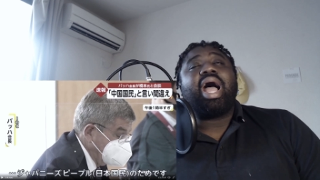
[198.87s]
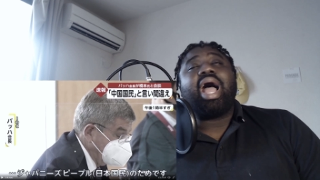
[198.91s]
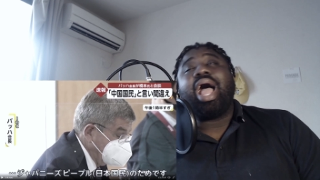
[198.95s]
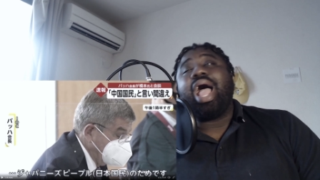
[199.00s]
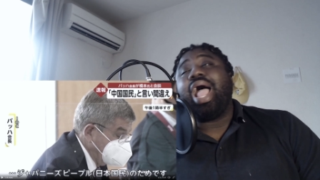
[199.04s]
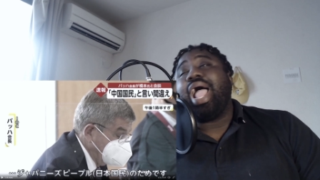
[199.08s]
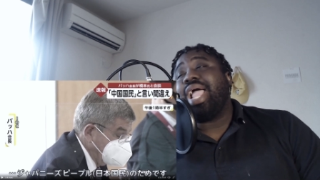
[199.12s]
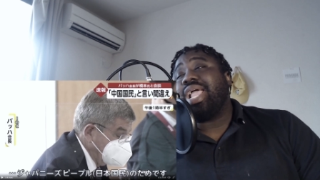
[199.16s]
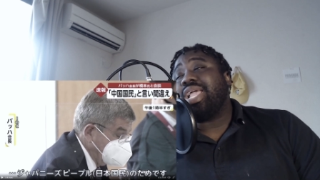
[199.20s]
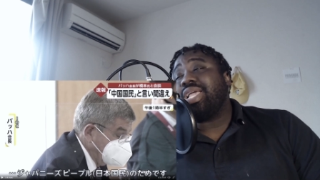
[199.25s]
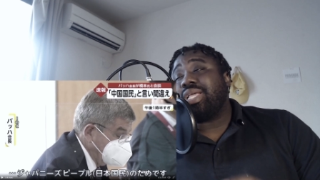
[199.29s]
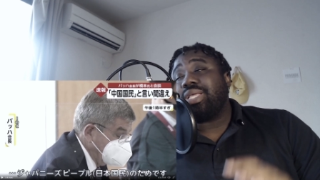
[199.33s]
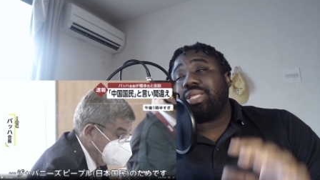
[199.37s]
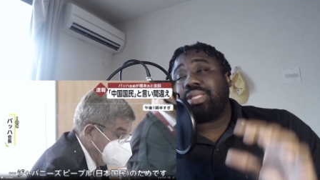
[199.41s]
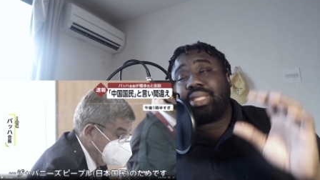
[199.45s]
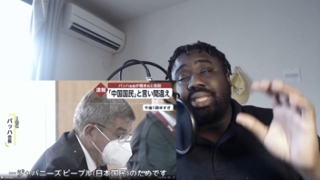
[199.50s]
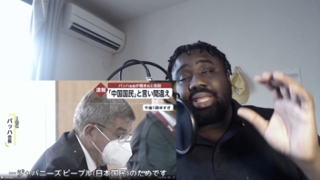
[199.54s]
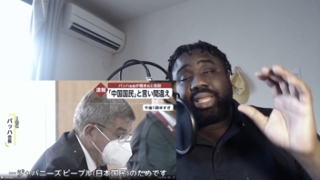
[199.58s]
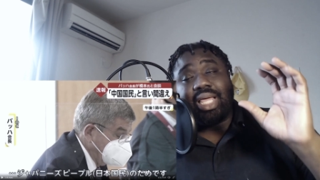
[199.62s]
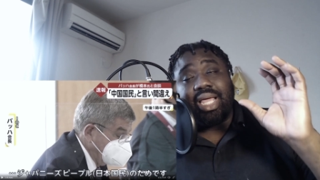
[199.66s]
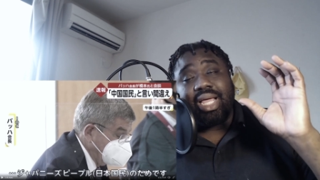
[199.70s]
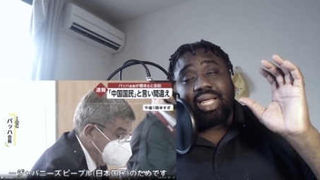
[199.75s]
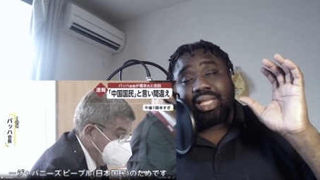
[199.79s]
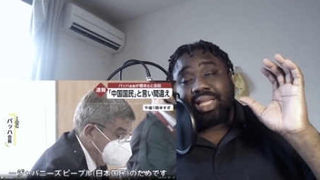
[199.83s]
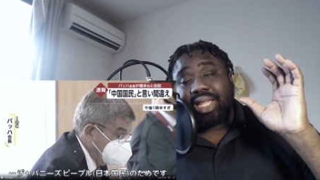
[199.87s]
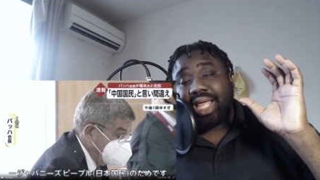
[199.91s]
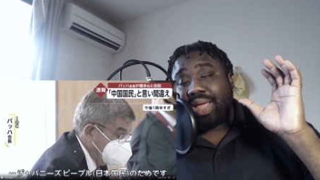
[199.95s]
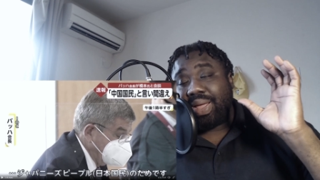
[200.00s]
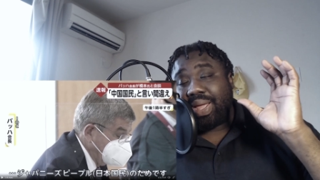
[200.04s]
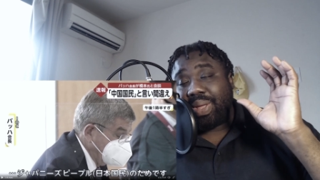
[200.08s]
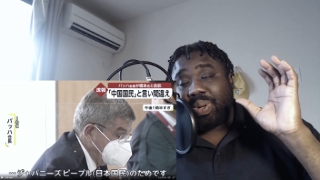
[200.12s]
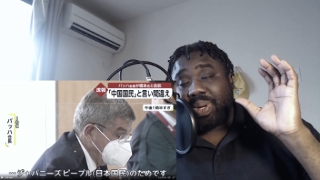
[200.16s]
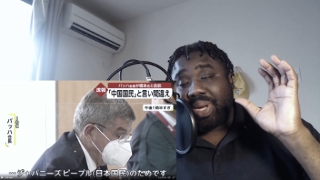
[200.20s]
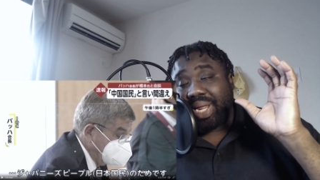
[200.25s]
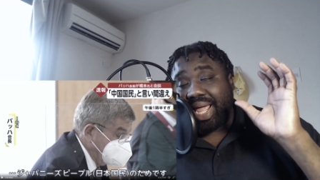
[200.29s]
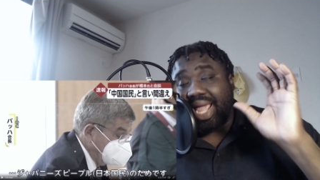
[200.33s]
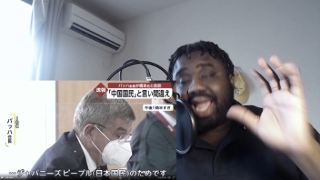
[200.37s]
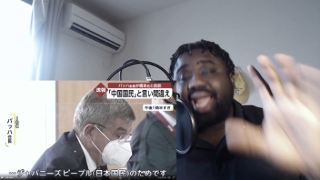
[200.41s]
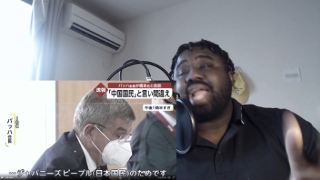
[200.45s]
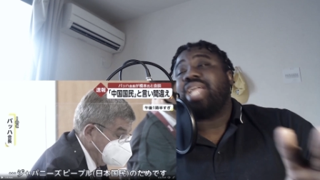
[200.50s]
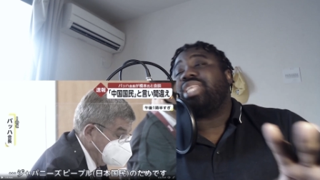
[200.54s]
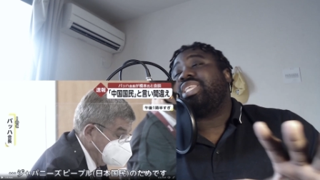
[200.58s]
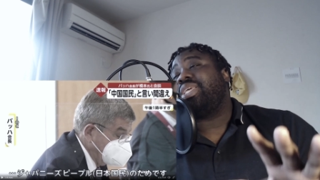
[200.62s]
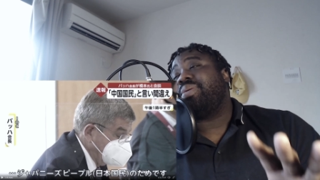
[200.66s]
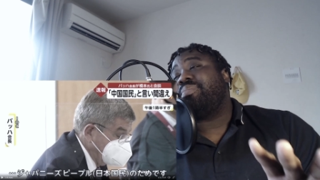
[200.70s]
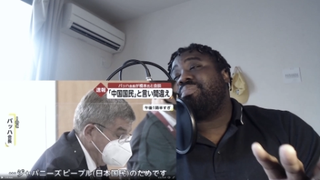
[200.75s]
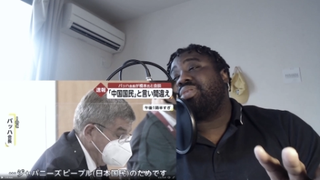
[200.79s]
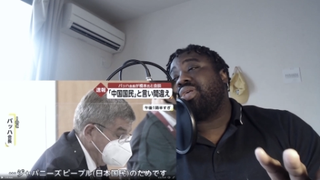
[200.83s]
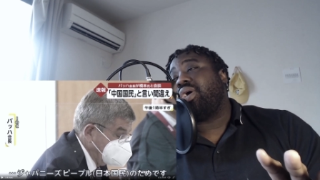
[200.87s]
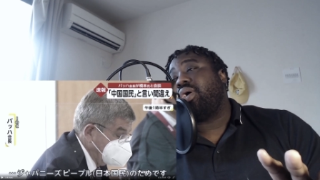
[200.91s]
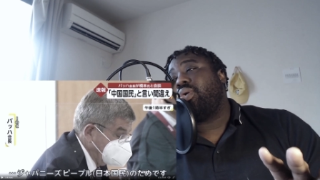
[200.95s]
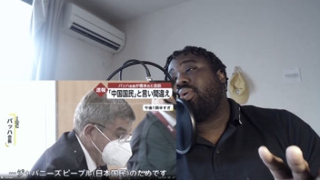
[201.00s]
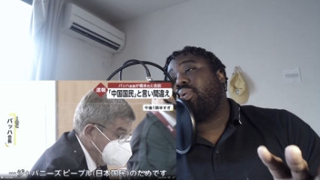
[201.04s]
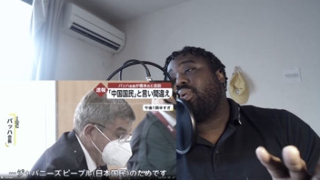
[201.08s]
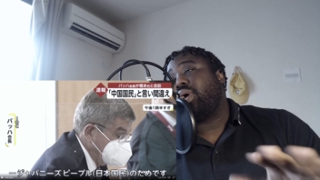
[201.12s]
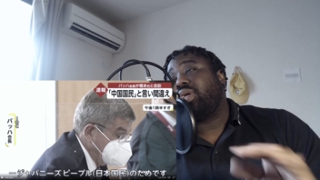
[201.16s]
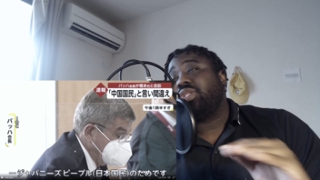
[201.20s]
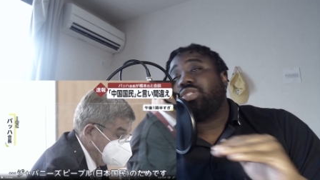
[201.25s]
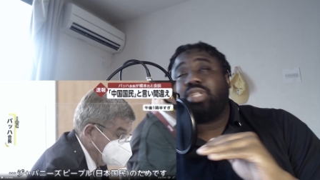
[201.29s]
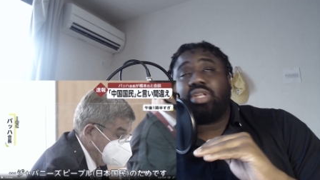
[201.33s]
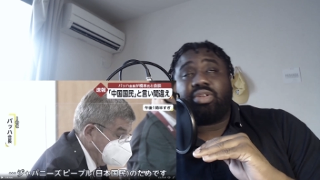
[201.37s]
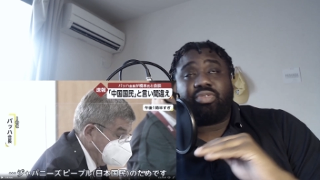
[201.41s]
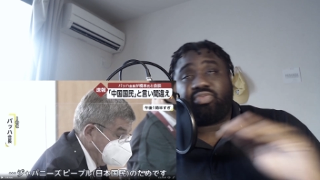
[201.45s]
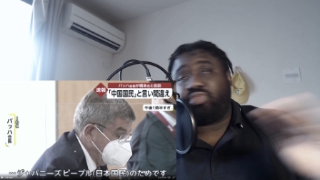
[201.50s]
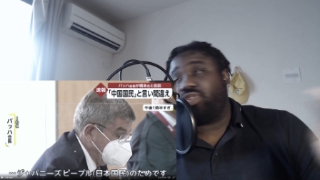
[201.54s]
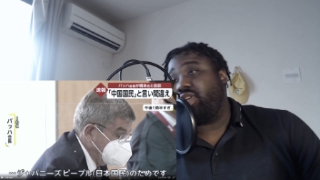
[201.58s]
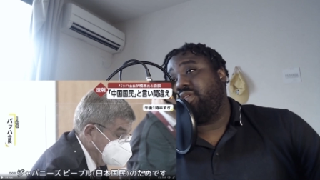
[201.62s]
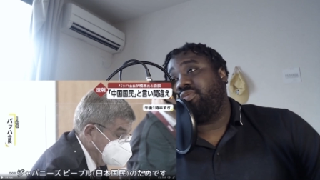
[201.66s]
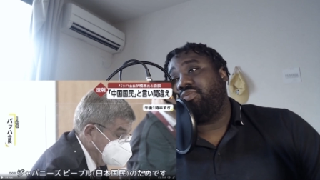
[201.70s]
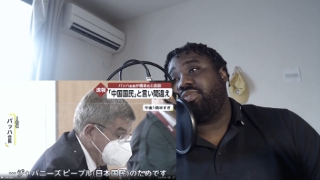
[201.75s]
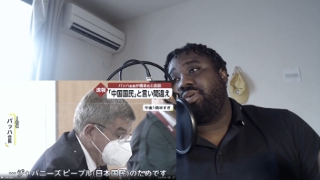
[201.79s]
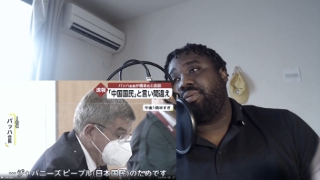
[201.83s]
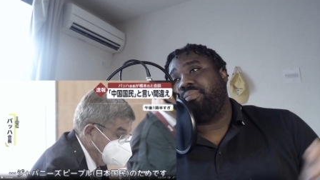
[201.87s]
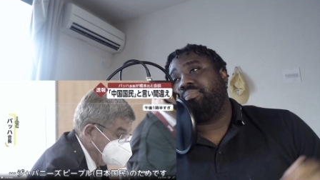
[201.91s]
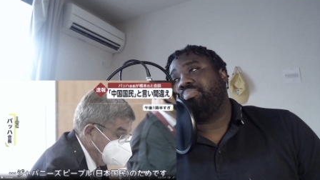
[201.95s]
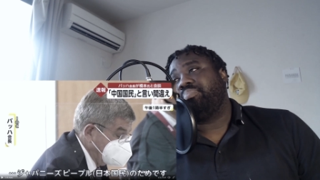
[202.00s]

I think they will hate him now until forever.